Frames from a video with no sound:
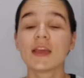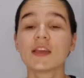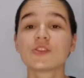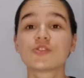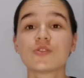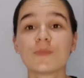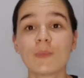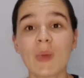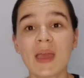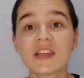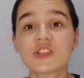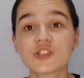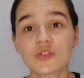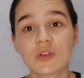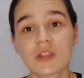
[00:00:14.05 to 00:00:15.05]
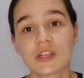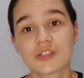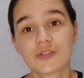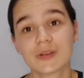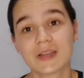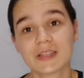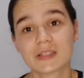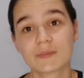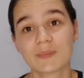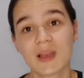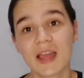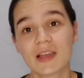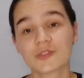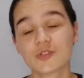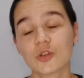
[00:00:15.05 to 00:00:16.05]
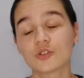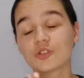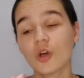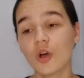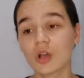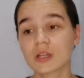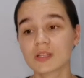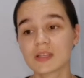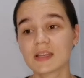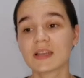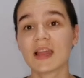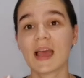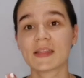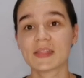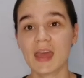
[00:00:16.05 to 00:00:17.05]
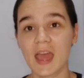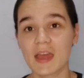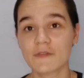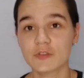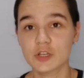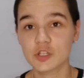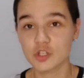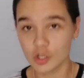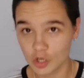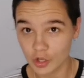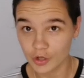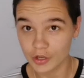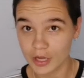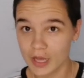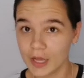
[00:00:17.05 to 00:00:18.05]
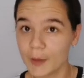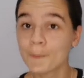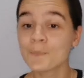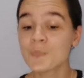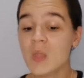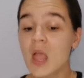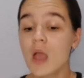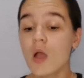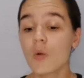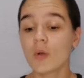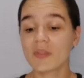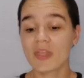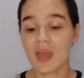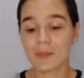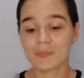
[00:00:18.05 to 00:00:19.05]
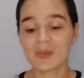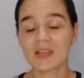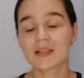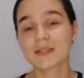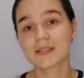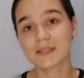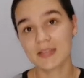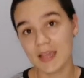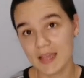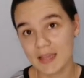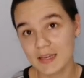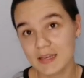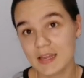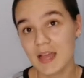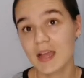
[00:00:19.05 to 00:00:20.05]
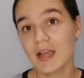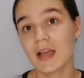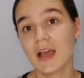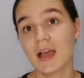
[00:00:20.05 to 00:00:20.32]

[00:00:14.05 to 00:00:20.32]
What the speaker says: is to make sure that your lesson plans are targeted at the average learner. With that being said,